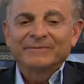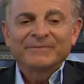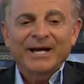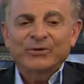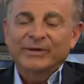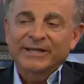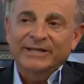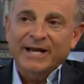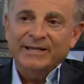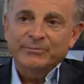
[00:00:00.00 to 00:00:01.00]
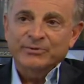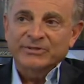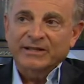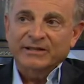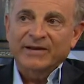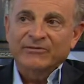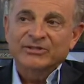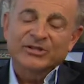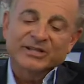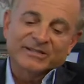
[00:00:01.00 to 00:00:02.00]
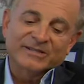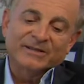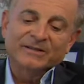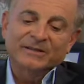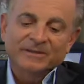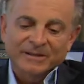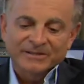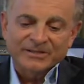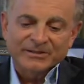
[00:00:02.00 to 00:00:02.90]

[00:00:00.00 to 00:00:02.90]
equity and 90% leverage, because a